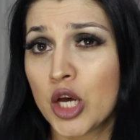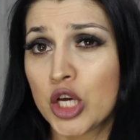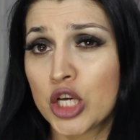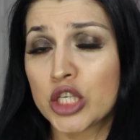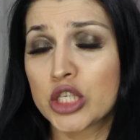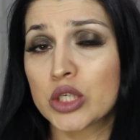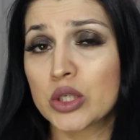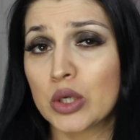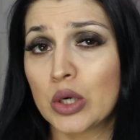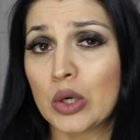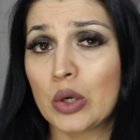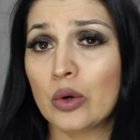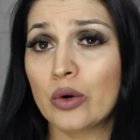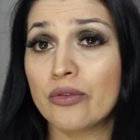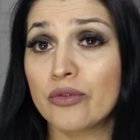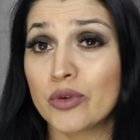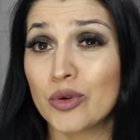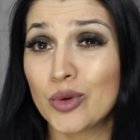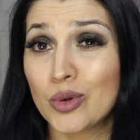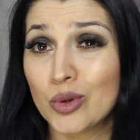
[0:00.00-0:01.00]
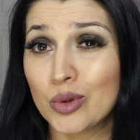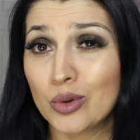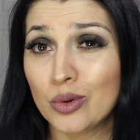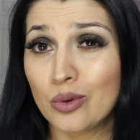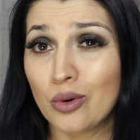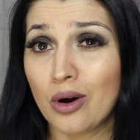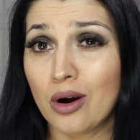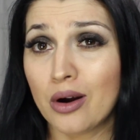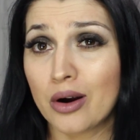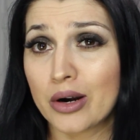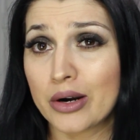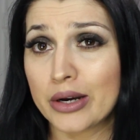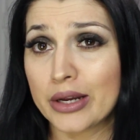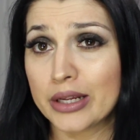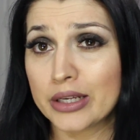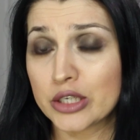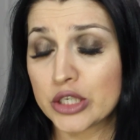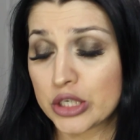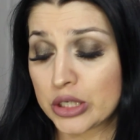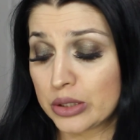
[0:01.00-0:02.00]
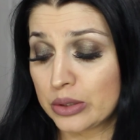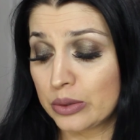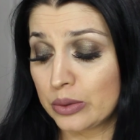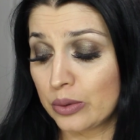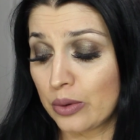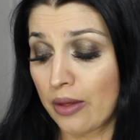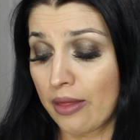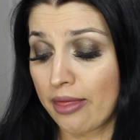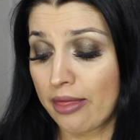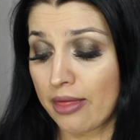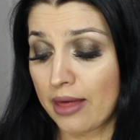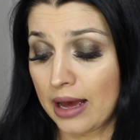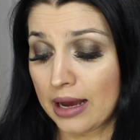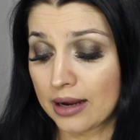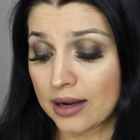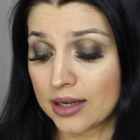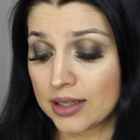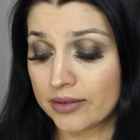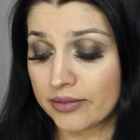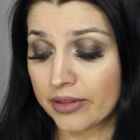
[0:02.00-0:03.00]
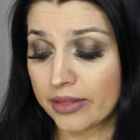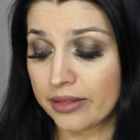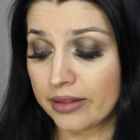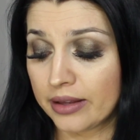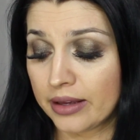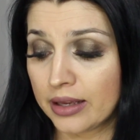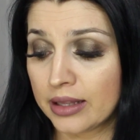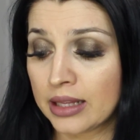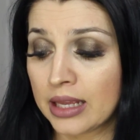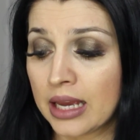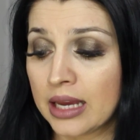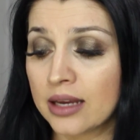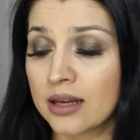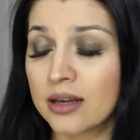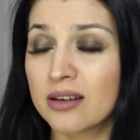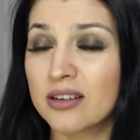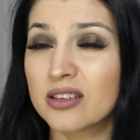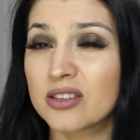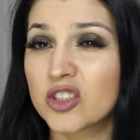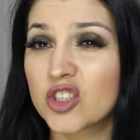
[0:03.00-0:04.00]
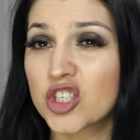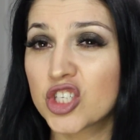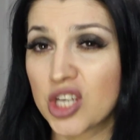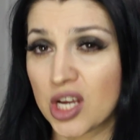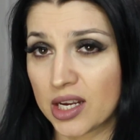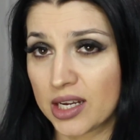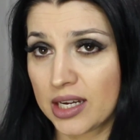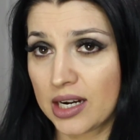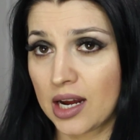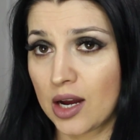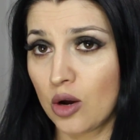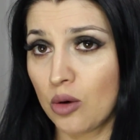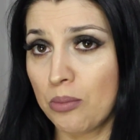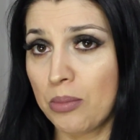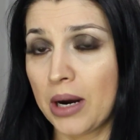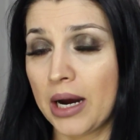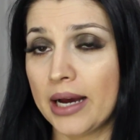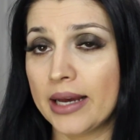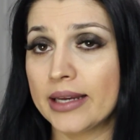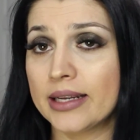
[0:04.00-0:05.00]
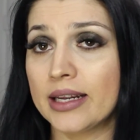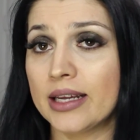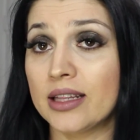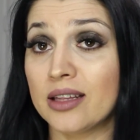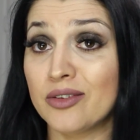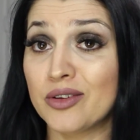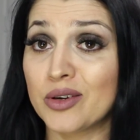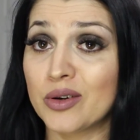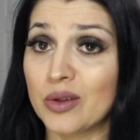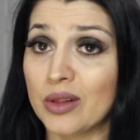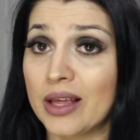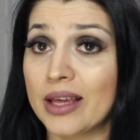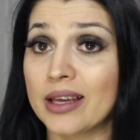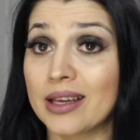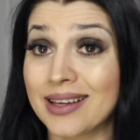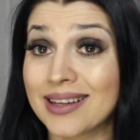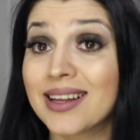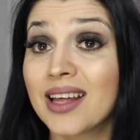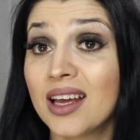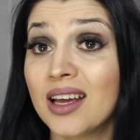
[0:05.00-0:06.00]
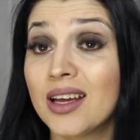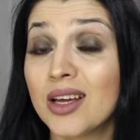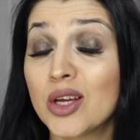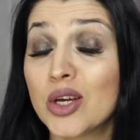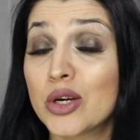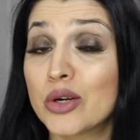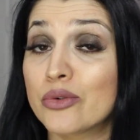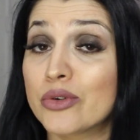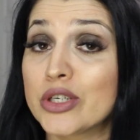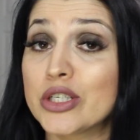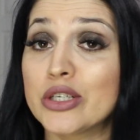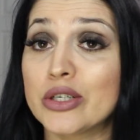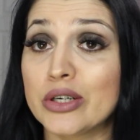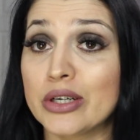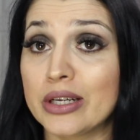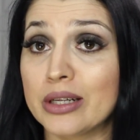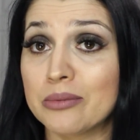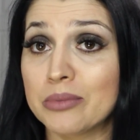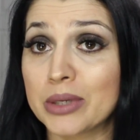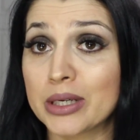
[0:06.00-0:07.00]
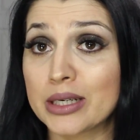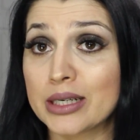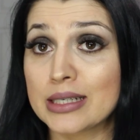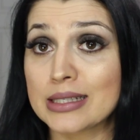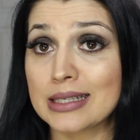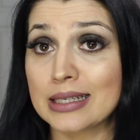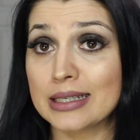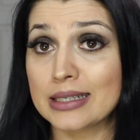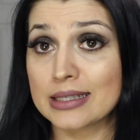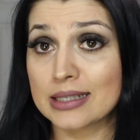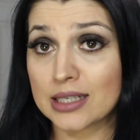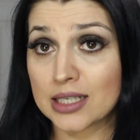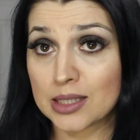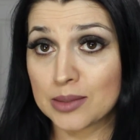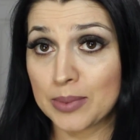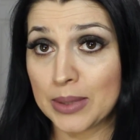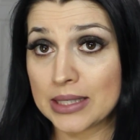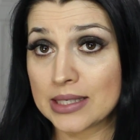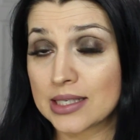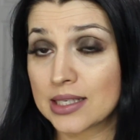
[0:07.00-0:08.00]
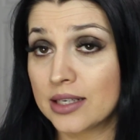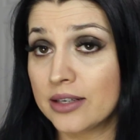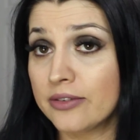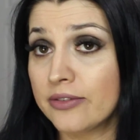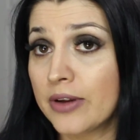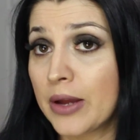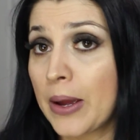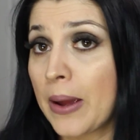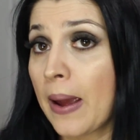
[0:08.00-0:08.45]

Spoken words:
So if you are into that kind of a thing, check it out, buy it, and if you don't like it, return it, because it is expensive.